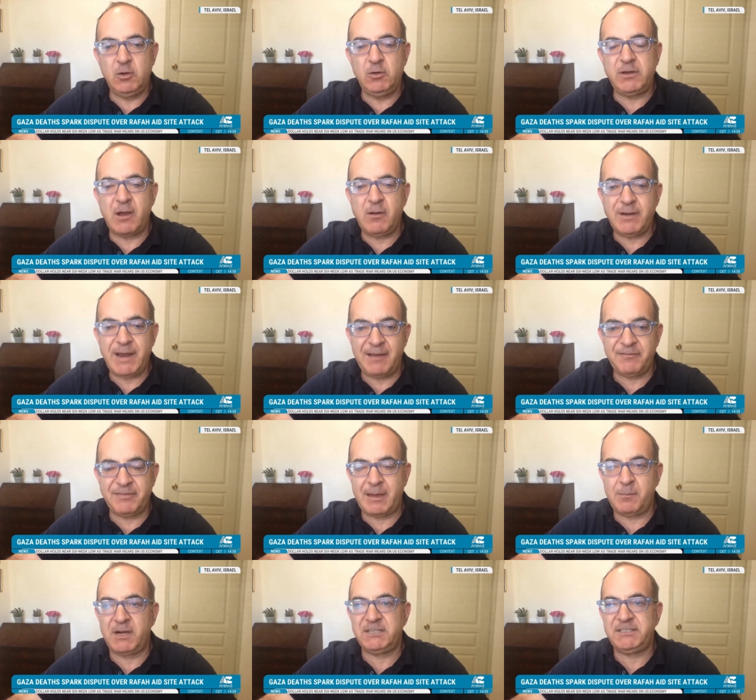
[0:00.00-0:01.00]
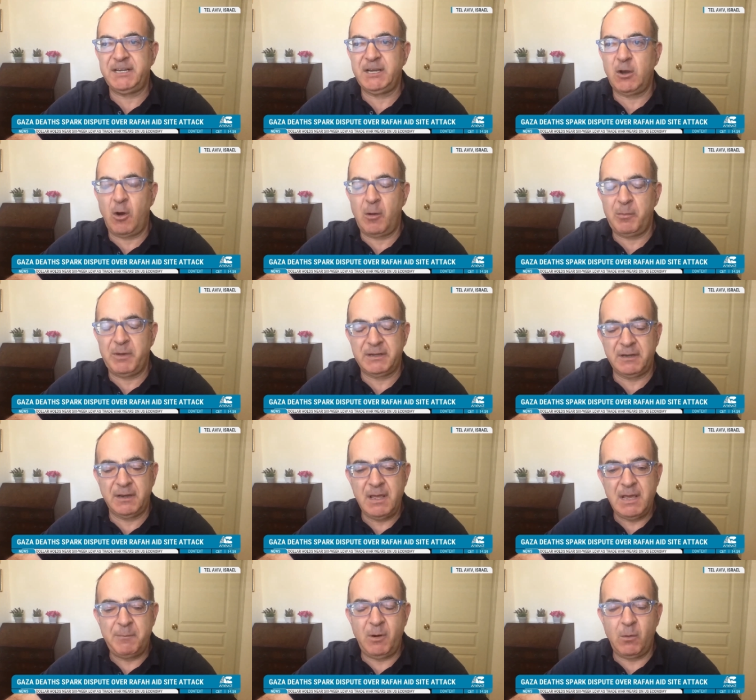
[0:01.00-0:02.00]
who don't have that much in common,
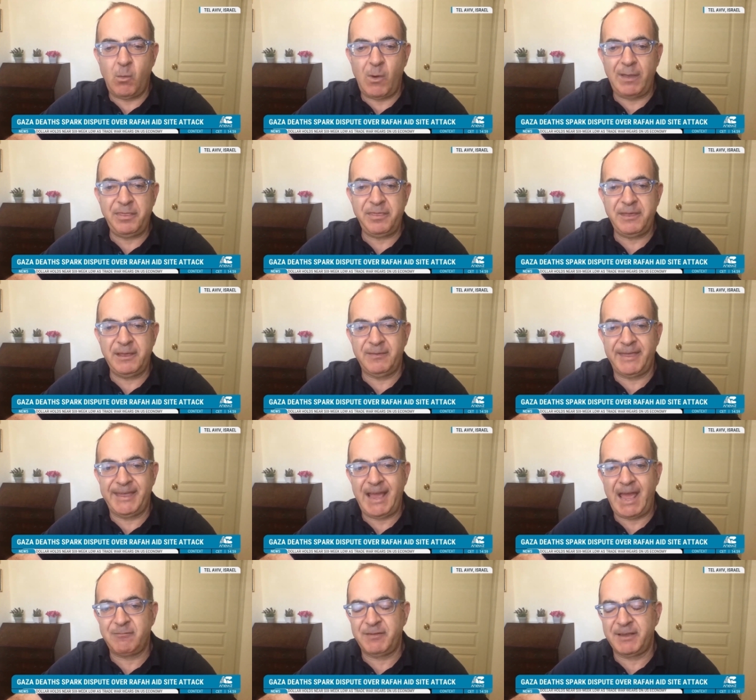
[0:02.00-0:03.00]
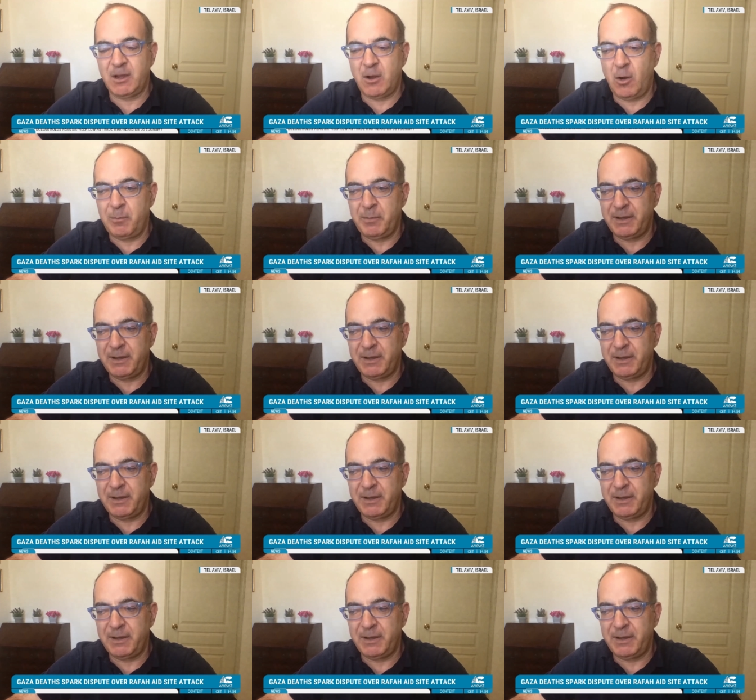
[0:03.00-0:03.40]
but one thing they have in